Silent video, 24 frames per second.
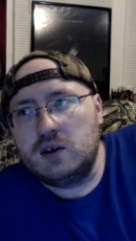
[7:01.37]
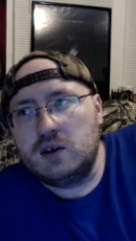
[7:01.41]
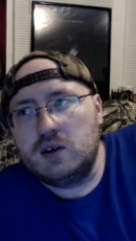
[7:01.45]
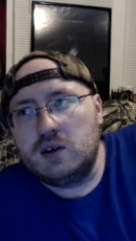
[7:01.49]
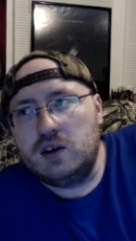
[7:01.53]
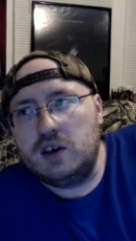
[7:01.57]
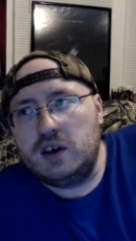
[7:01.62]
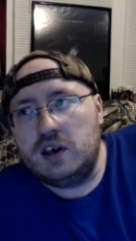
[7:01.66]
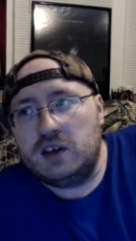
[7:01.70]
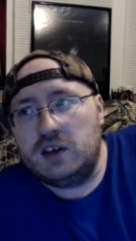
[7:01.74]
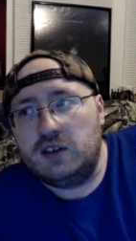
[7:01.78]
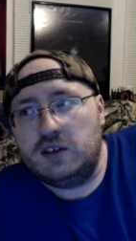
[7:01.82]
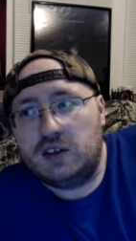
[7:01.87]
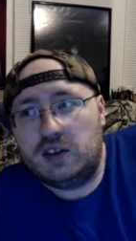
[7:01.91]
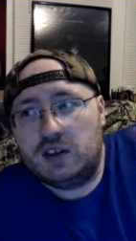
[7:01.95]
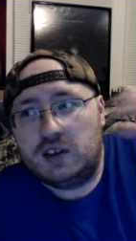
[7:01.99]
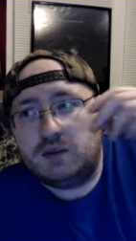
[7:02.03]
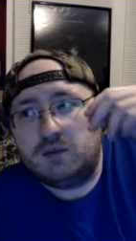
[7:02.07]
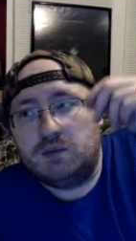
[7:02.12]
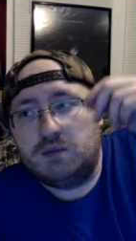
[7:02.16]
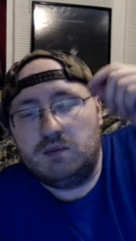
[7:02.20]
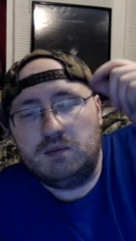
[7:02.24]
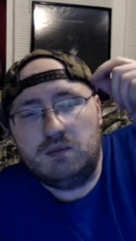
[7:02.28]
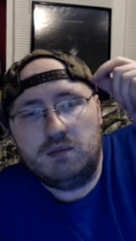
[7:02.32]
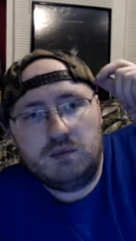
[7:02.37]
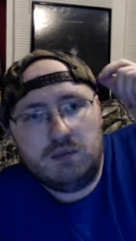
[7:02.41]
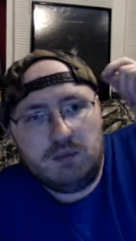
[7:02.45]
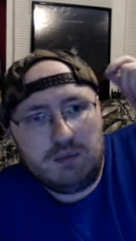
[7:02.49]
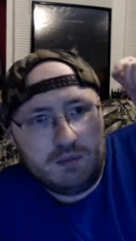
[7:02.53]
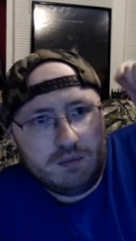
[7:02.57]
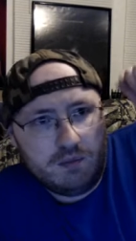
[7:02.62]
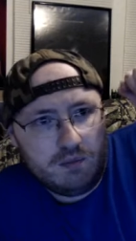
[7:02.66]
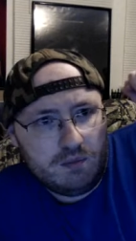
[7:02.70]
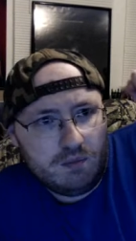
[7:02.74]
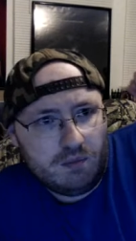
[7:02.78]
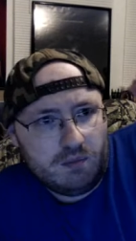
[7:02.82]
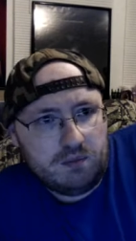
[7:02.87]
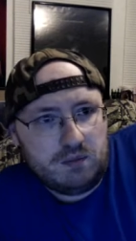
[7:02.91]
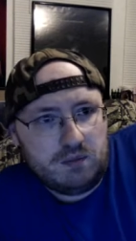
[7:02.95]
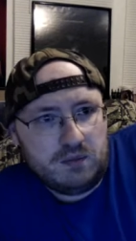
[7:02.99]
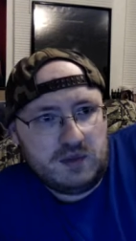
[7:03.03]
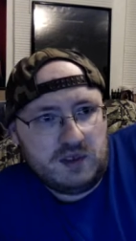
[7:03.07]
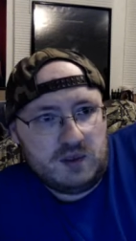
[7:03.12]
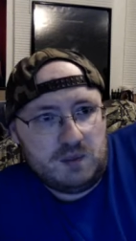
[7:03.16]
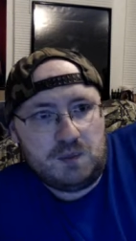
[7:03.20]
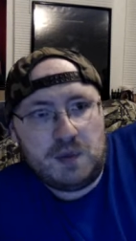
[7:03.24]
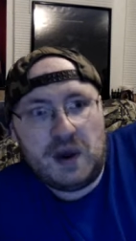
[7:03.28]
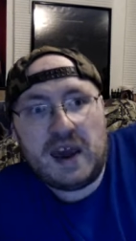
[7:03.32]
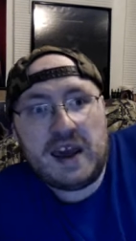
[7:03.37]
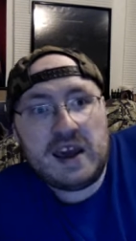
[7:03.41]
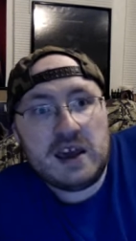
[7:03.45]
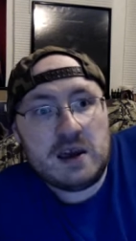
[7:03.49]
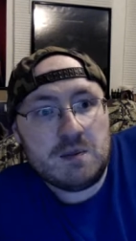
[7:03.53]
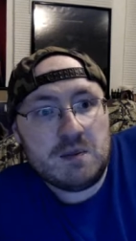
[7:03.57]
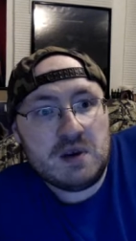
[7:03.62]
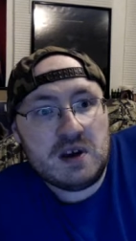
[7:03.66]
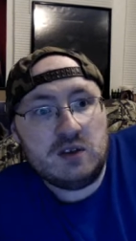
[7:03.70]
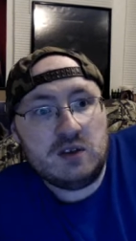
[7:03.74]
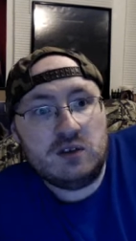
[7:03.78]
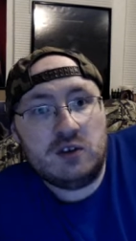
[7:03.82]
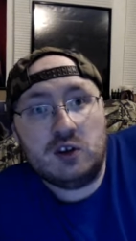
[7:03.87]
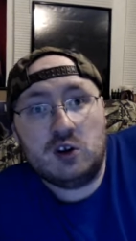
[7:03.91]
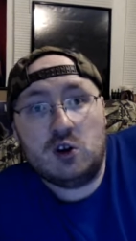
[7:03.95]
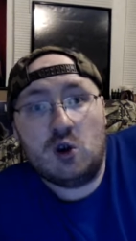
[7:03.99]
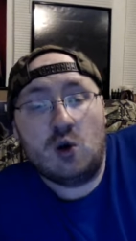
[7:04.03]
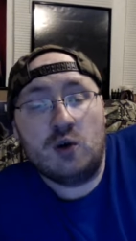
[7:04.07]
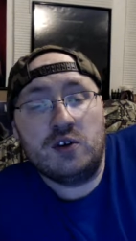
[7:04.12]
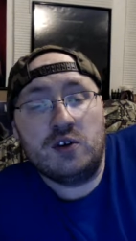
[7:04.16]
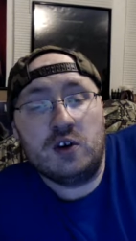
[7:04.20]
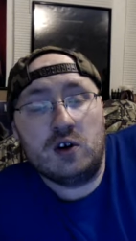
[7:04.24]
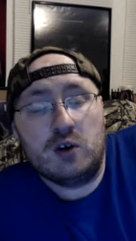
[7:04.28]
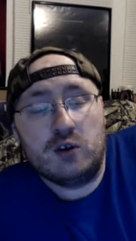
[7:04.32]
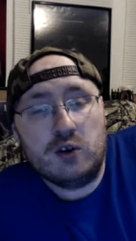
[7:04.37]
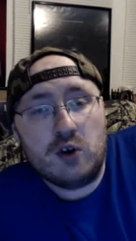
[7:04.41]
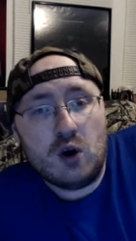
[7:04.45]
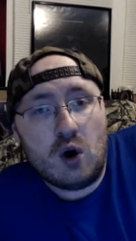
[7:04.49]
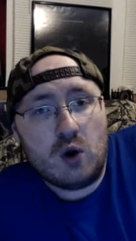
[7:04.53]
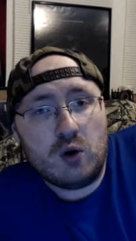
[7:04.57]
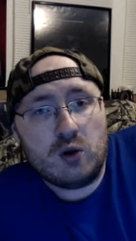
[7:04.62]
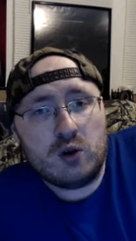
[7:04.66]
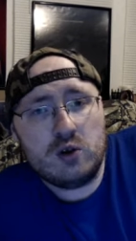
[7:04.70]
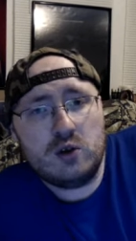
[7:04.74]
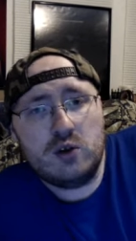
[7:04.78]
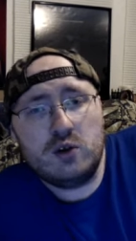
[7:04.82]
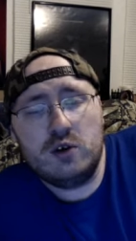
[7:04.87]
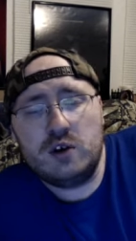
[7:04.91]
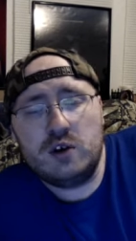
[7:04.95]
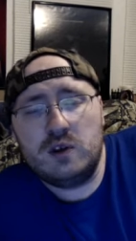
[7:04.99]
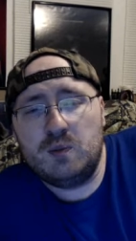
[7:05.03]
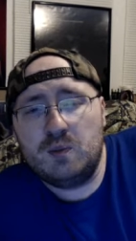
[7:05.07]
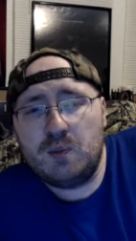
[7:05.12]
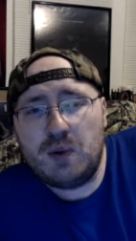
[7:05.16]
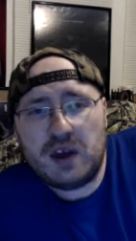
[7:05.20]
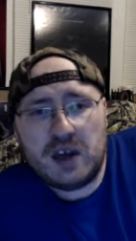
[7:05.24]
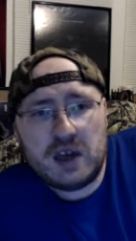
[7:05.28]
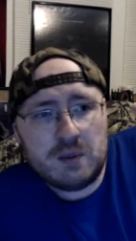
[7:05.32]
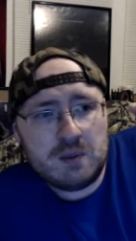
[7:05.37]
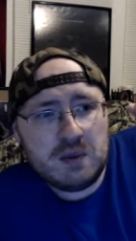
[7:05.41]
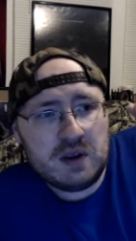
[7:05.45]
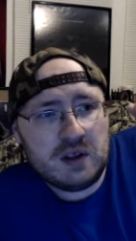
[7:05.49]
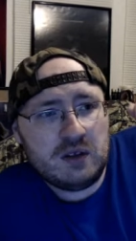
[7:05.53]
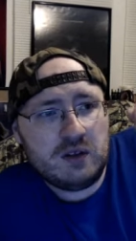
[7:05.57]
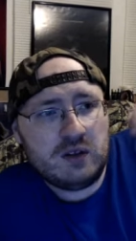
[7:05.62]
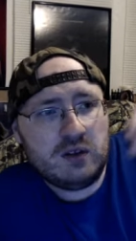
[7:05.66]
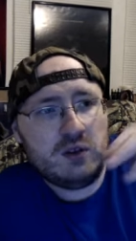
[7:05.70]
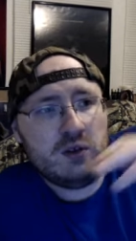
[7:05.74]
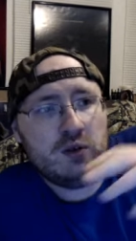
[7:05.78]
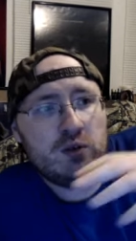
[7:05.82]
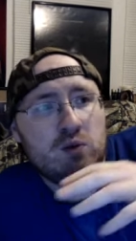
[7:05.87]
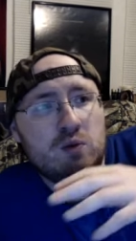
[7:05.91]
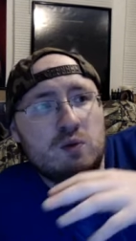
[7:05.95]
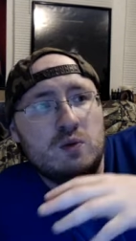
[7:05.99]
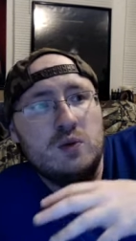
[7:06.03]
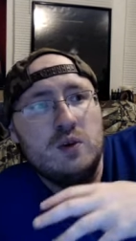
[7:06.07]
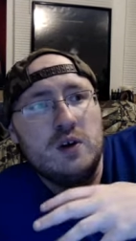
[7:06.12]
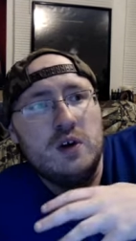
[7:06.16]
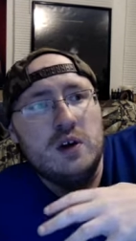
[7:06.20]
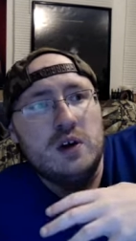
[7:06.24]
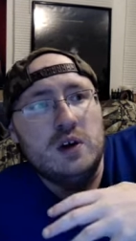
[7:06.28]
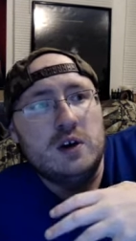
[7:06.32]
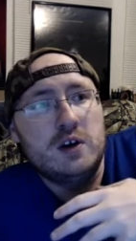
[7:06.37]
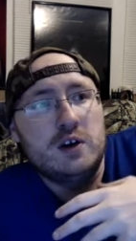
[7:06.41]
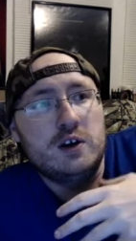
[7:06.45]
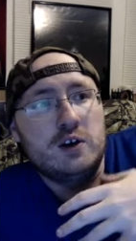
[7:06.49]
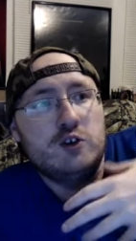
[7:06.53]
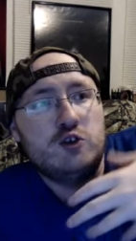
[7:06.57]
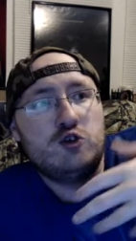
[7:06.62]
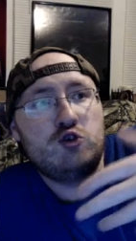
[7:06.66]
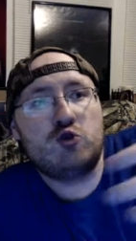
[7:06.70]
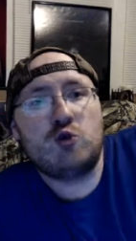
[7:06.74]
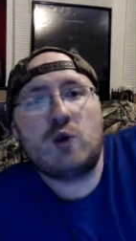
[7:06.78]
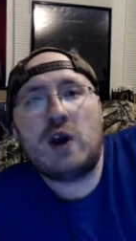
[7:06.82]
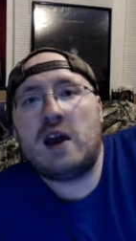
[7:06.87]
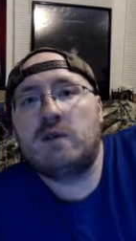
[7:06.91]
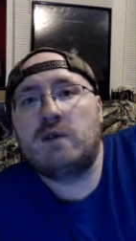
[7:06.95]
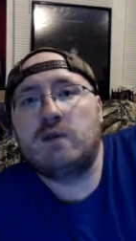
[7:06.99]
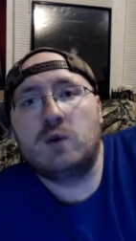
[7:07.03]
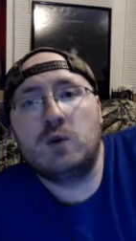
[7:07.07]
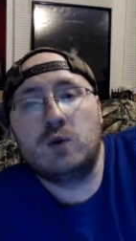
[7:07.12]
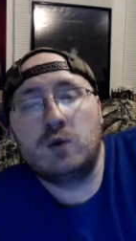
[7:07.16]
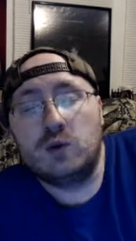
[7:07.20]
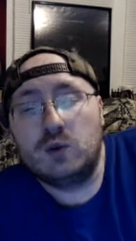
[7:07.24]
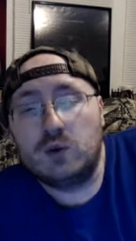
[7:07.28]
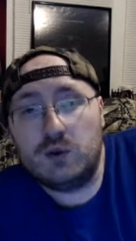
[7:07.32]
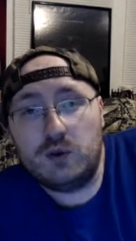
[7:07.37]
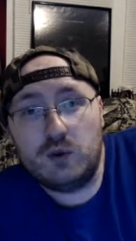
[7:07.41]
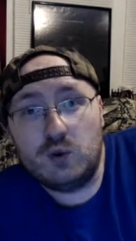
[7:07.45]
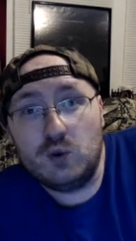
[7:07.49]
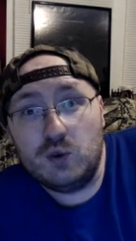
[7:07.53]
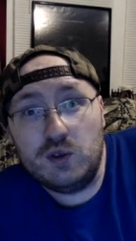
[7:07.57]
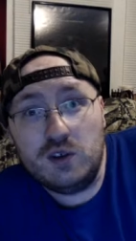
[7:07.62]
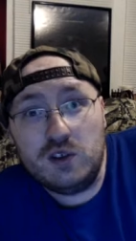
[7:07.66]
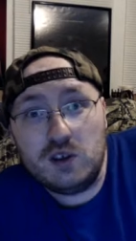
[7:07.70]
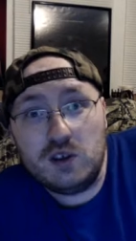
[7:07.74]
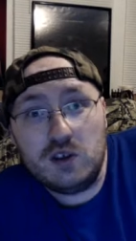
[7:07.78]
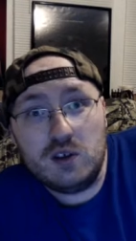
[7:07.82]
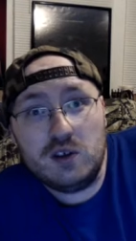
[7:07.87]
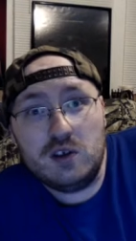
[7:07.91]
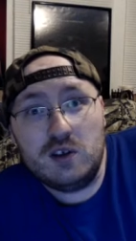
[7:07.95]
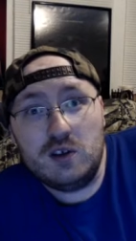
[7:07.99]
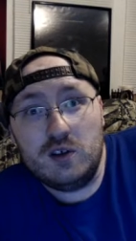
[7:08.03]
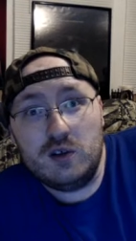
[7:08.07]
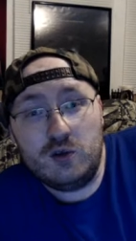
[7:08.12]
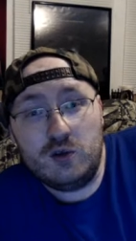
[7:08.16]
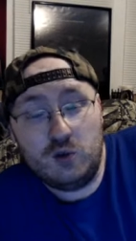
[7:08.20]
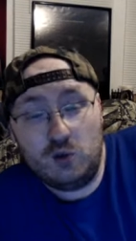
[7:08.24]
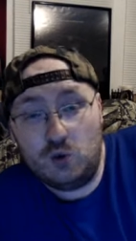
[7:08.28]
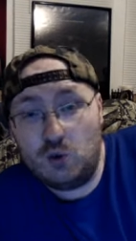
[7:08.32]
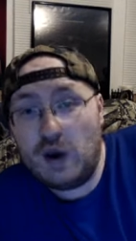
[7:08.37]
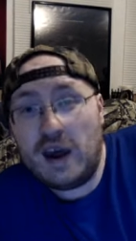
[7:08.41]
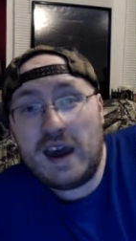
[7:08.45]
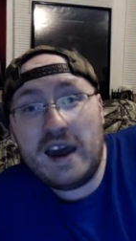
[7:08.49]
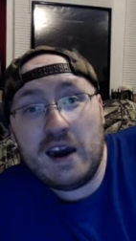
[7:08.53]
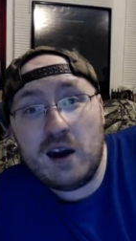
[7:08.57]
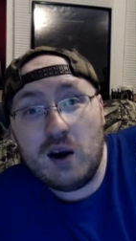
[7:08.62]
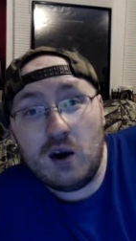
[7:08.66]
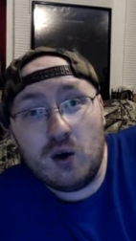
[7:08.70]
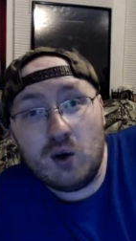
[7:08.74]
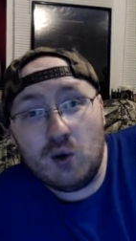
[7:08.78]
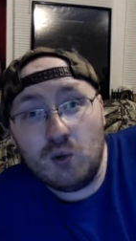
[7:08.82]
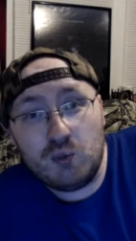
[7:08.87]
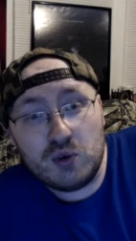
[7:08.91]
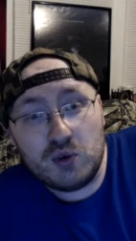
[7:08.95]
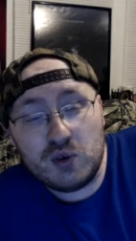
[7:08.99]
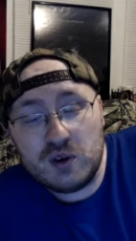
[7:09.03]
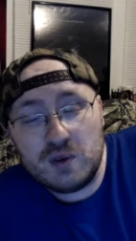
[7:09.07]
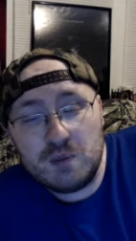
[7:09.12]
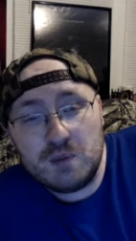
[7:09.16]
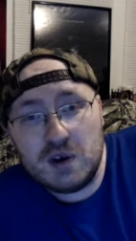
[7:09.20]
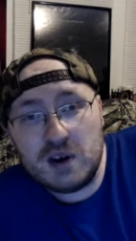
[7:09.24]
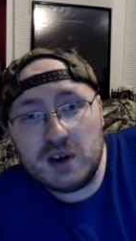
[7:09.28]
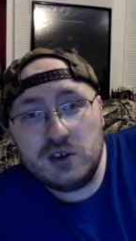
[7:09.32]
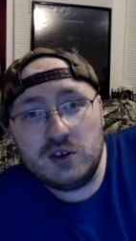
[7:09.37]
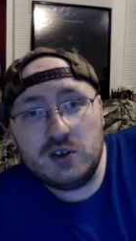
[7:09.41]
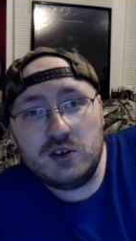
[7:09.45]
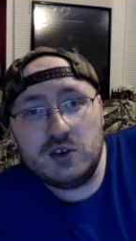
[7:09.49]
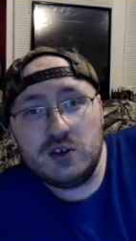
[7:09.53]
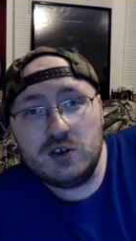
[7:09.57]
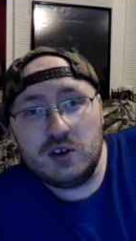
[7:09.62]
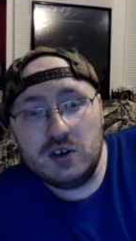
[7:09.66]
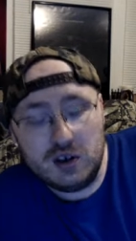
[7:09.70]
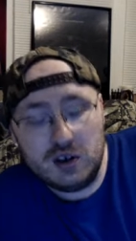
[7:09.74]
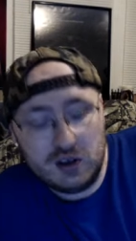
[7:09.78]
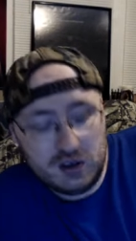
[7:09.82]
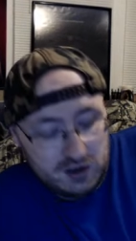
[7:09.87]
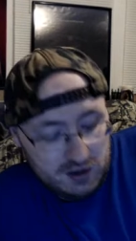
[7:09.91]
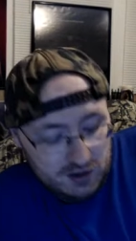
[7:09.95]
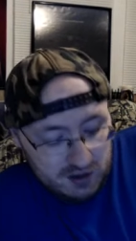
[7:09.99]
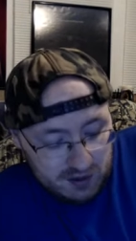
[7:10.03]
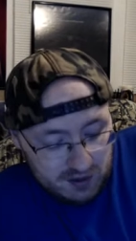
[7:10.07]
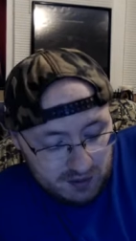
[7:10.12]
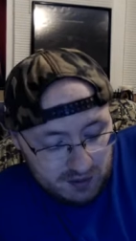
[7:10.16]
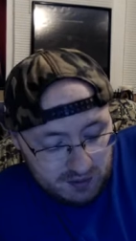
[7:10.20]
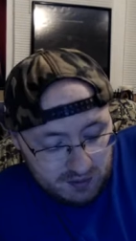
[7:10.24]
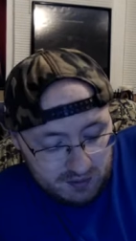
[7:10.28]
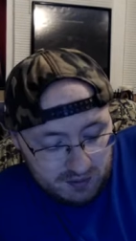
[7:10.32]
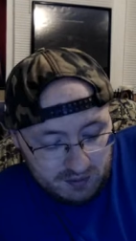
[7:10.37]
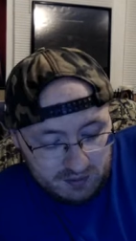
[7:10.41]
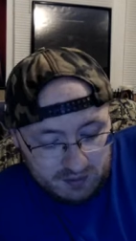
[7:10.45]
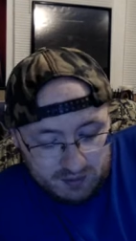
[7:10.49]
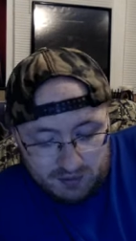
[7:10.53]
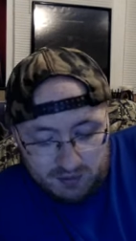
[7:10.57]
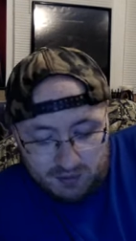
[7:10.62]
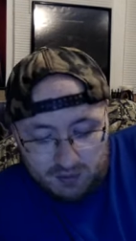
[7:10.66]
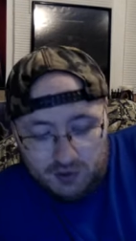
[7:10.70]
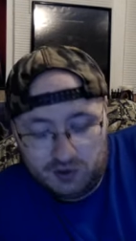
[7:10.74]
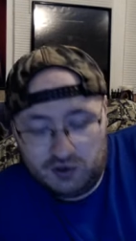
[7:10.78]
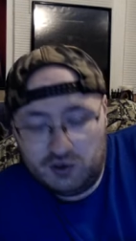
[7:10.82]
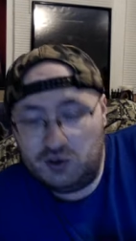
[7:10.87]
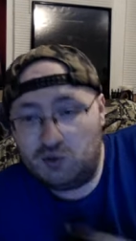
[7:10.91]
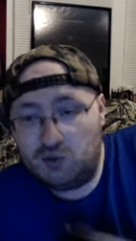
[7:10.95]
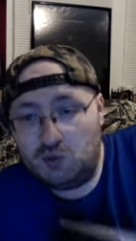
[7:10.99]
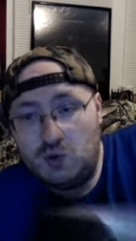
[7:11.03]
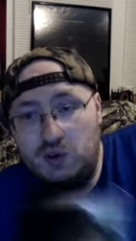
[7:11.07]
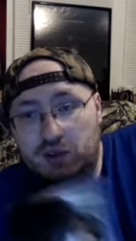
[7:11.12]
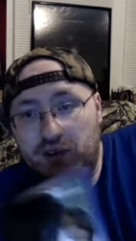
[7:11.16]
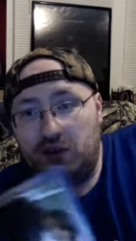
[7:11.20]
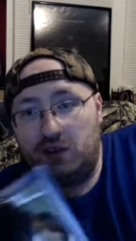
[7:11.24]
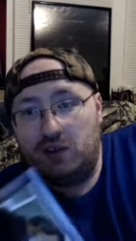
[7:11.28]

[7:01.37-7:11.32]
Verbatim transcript: is it payment to go into adulthood, payment to travel through the through hell, pretty much, which is what